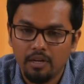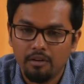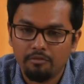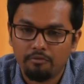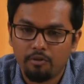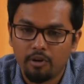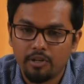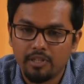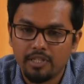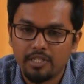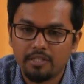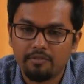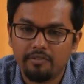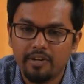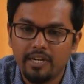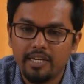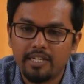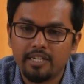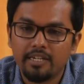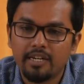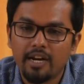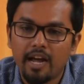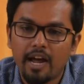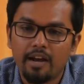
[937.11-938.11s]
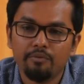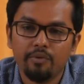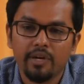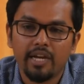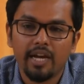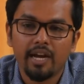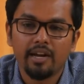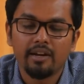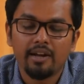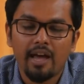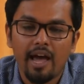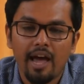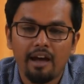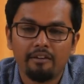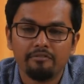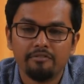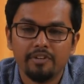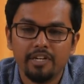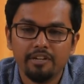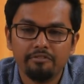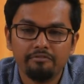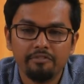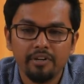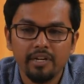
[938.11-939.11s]
for this filter, and we can have
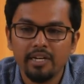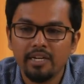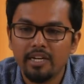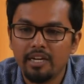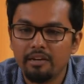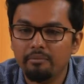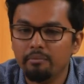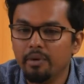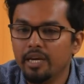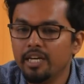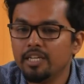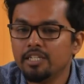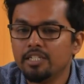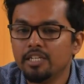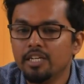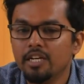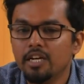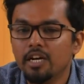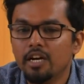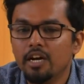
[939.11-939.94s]
different image